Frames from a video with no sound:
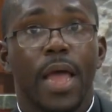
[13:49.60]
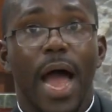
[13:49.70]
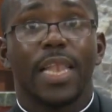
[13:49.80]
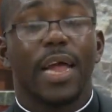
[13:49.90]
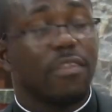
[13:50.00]

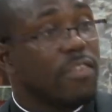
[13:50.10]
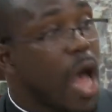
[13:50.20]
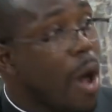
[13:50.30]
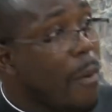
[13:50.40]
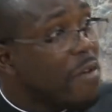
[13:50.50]
And that is
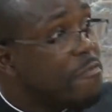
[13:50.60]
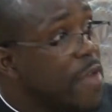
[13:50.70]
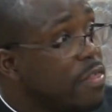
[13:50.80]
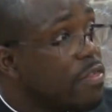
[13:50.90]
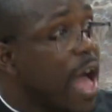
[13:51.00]
how our
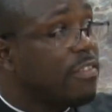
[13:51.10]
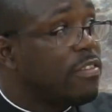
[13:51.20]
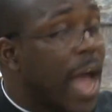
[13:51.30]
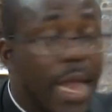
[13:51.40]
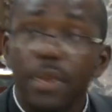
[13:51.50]
faith has
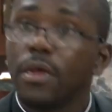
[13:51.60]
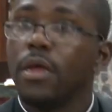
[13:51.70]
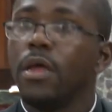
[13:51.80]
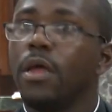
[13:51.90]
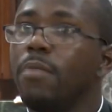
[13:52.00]
died,
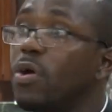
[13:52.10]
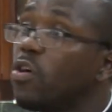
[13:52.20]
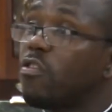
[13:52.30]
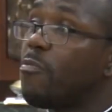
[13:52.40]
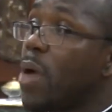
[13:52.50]

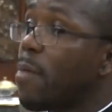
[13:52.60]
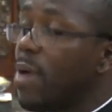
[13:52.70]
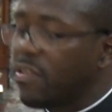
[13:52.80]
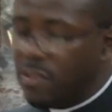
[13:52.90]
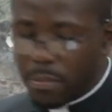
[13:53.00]
because of
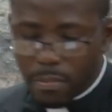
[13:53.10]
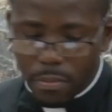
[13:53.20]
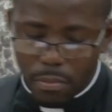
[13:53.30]
pragmatism.